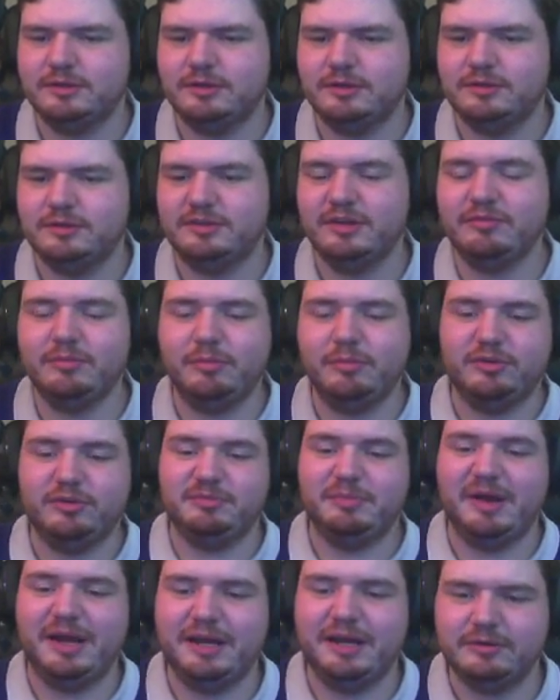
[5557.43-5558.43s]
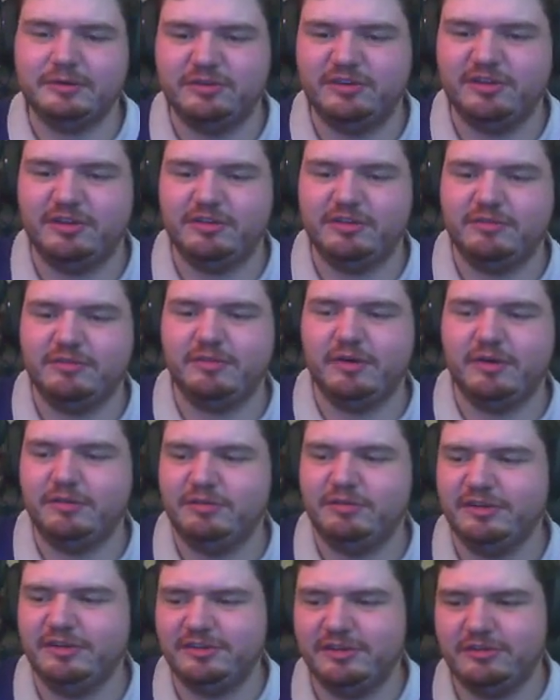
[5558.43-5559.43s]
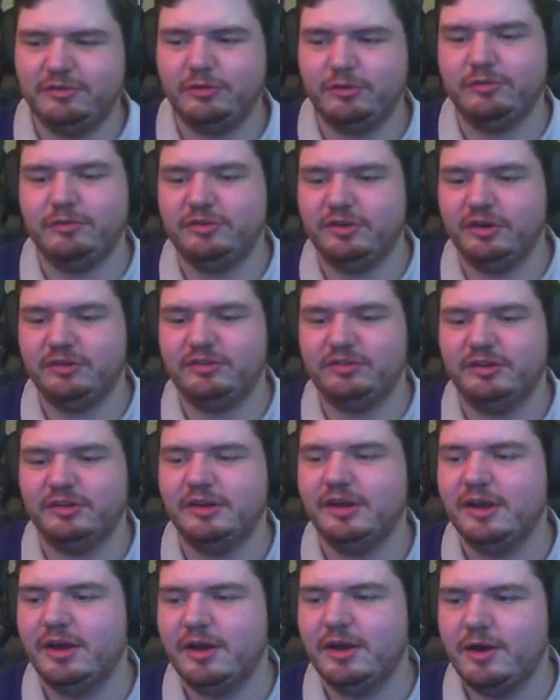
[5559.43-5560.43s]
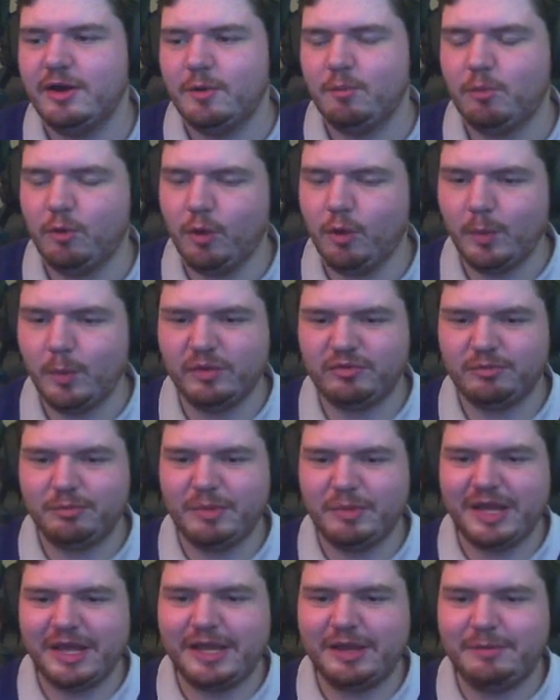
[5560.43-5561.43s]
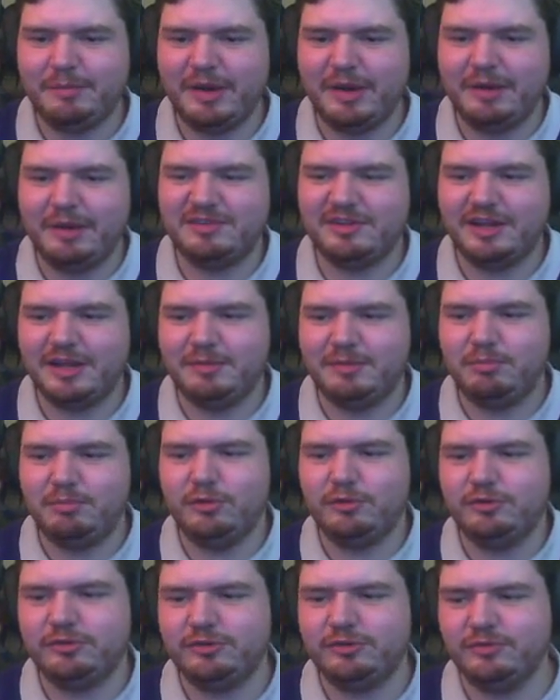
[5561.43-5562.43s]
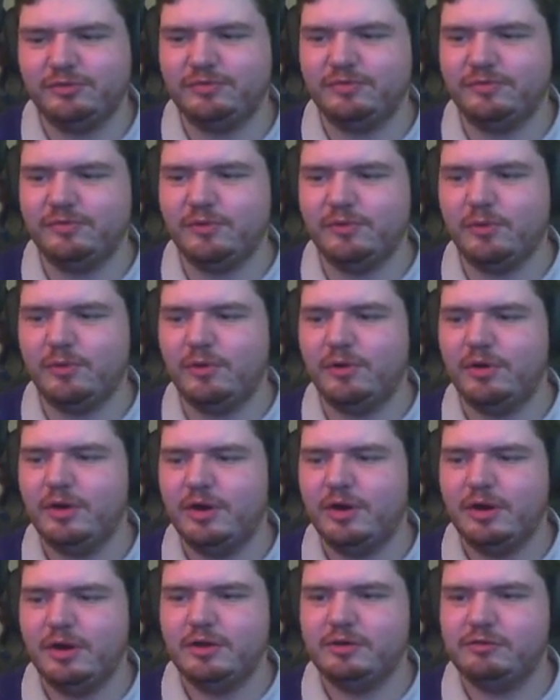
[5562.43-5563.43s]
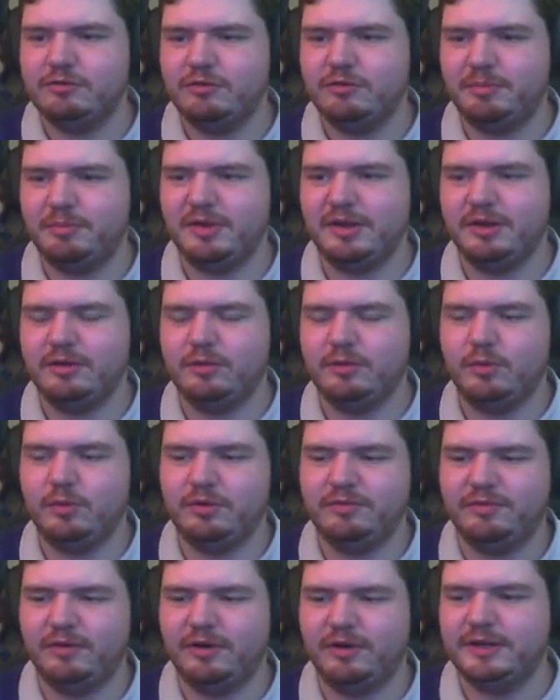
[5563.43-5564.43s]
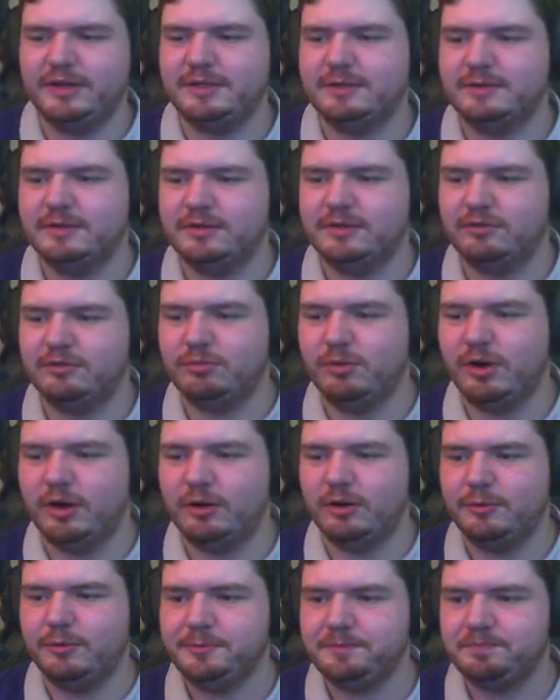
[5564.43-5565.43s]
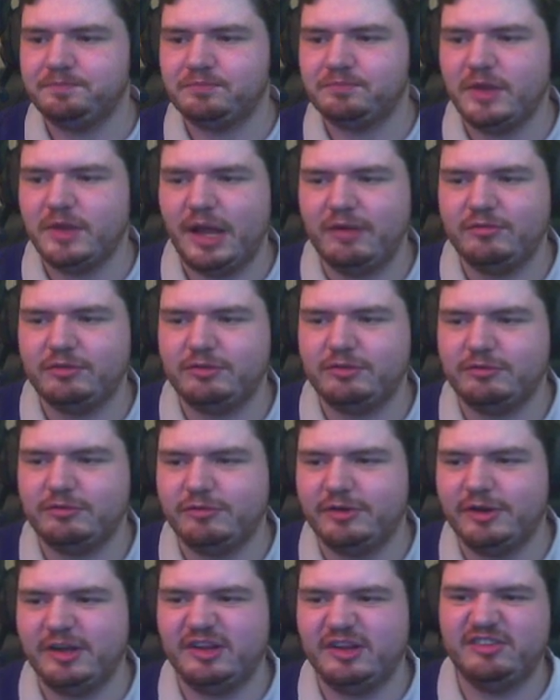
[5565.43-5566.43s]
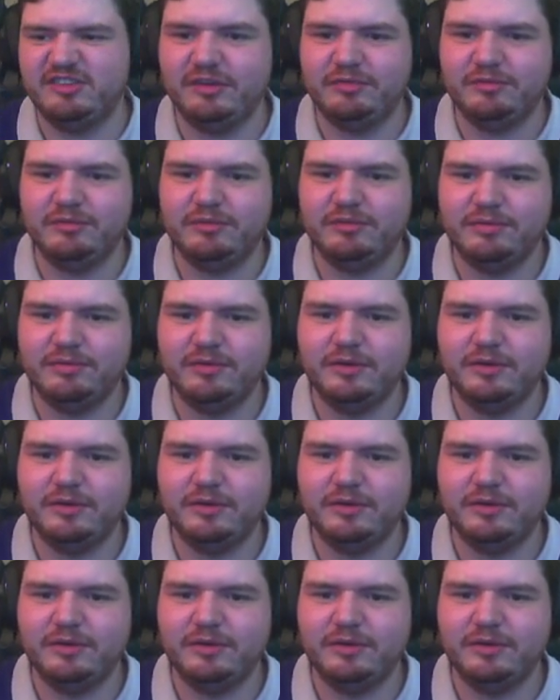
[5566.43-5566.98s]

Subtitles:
7 points back on 65, 62 for Chelsea. Bournemouth making perhaps a push for European qualifying as well. Everton are in their 7th,